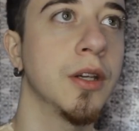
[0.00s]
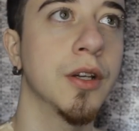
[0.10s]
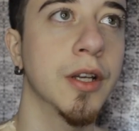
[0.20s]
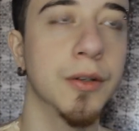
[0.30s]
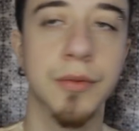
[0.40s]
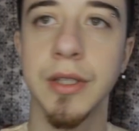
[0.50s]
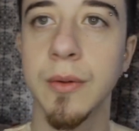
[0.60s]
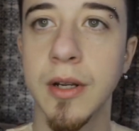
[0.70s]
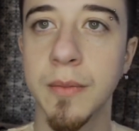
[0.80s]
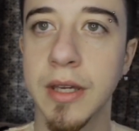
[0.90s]
you're going to
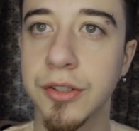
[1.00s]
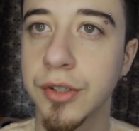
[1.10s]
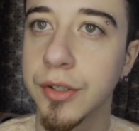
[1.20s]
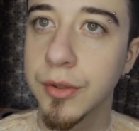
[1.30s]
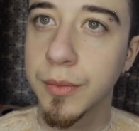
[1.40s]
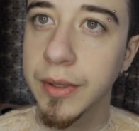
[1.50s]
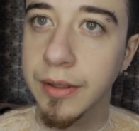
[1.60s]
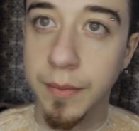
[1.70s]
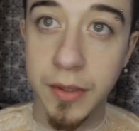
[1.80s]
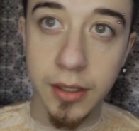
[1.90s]
really want to make sure you
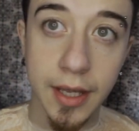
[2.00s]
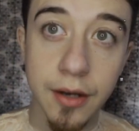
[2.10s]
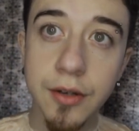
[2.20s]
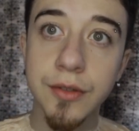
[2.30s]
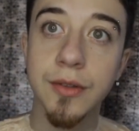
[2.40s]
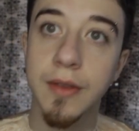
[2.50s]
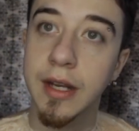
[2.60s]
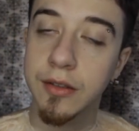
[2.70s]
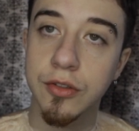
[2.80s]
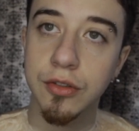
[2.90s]
build up the layers so
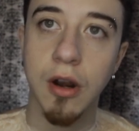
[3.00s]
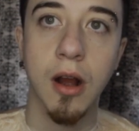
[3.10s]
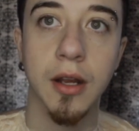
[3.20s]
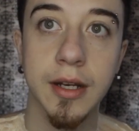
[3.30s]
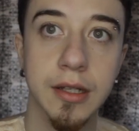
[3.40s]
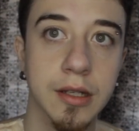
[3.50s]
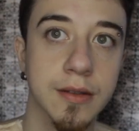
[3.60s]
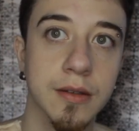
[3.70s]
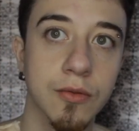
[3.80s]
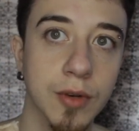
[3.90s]
that it's strong and it
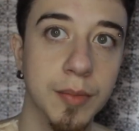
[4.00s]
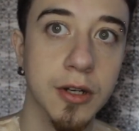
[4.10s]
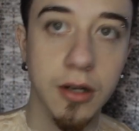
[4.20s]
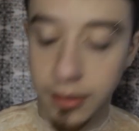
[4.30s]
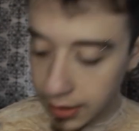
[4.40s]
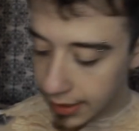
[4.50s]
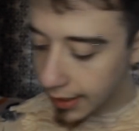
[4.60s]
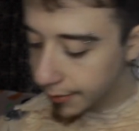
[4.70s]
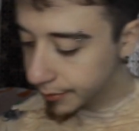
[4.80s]
doesn't rip during the day.